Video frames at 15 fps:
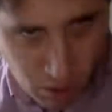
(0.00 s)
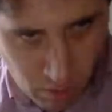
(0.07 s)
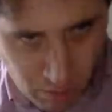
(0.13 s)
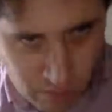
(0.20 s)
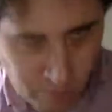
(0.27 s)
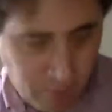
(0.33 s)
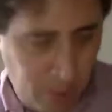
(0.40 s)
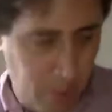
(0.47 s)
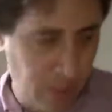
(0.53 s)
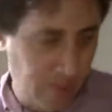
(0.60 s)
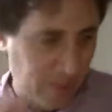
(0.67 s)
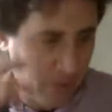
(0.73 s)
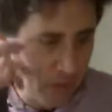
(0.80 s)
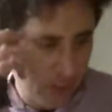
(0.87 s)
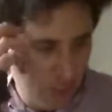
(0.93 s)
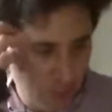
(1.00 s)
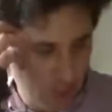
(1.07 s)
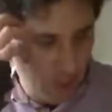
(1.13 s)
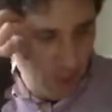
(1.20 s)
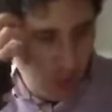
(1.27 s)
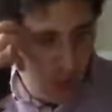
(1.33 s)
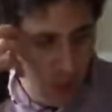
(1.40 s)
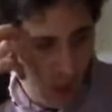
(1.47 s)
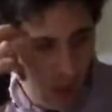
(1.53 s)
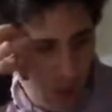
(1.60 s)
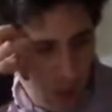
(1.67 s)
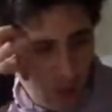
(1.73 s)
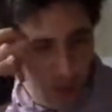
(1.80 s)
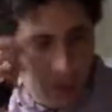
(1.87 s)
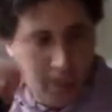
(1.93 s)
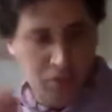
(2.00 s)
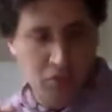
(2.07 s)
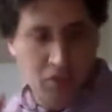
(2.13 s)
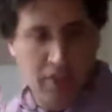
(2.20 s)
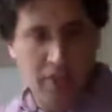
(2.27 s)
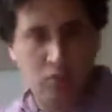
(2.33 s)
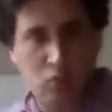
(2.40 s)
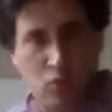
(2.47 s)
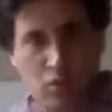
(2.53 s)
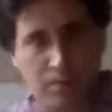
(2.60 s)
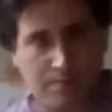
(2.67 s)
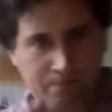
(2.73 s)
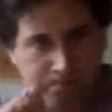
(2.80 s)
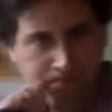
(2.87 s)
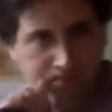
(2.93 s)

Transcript: when they play different things. All right, select one.